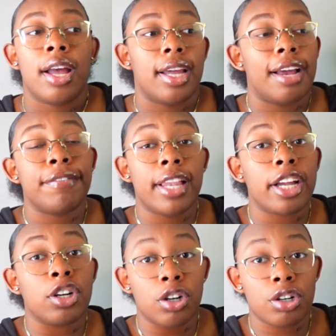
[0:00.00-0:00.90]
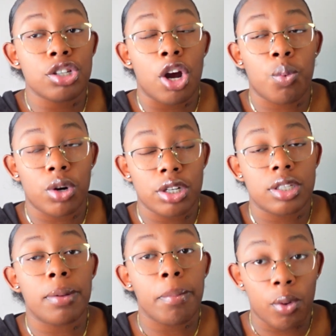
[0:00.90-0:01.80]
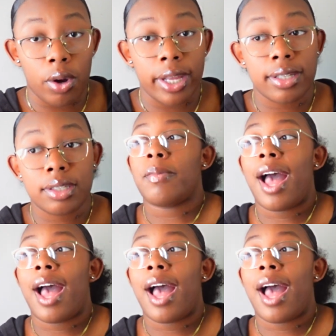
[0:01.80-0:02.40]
And I feel like girls are worse than boys.